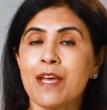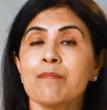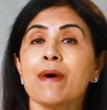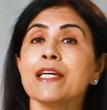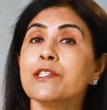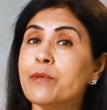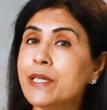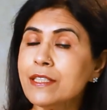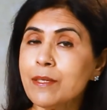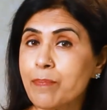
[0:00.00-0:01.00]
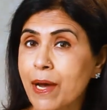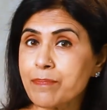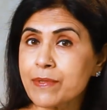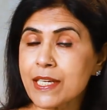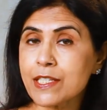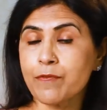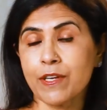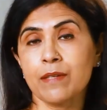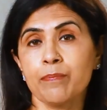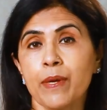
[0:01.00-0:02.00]
By doing the pap test, we
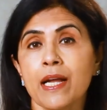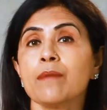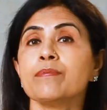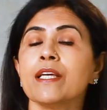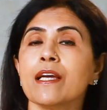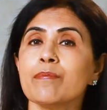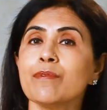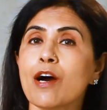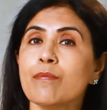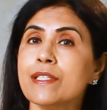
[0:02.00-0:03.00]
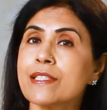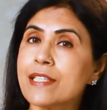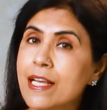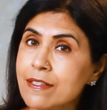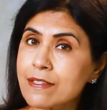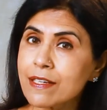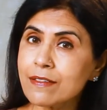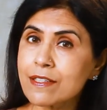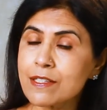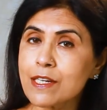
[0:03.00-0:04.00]
can pick up the abnormal cells
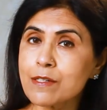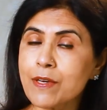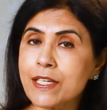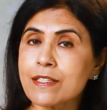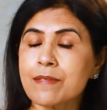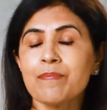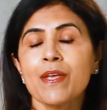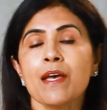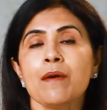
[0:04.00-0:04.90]
in the cervix.